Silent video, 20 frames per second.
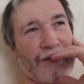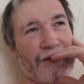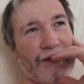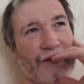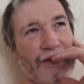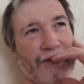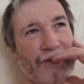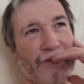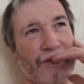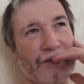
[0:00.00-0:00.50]
is
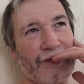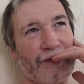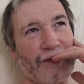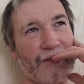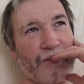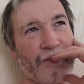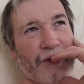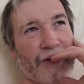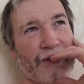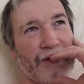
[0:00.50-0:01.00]
different to the
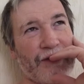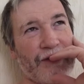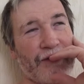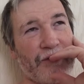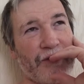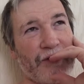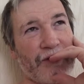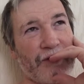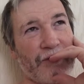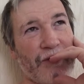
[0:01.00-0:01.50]
pace at
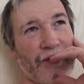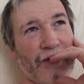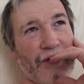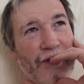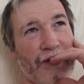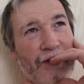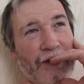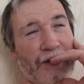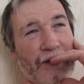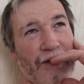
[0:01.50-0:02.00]
which we
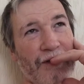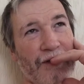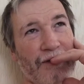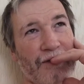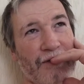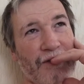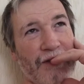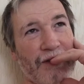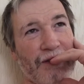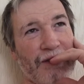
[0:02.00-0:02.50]
think, and
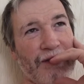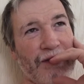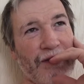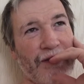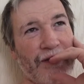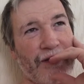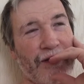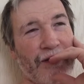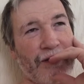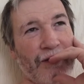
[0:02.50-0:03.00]
I'm certainly
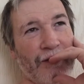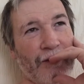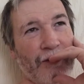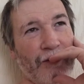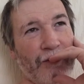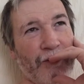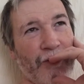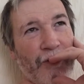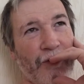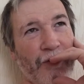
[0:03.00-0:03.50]
thinking a
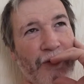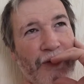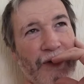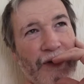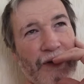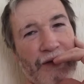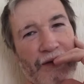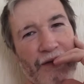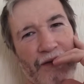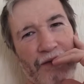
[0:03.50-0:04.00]
lot more
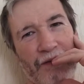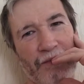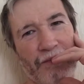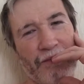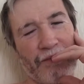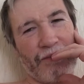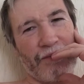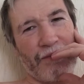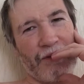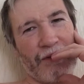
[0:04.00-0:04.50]
quickly than
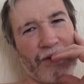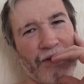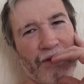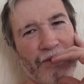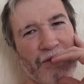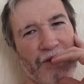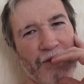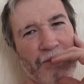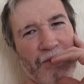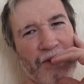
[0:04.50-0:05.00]

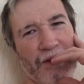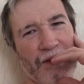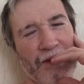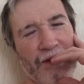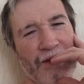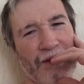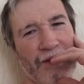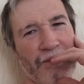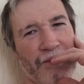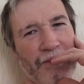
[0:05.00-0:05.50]
I'm
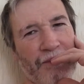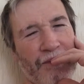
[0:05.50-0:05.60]
speaking.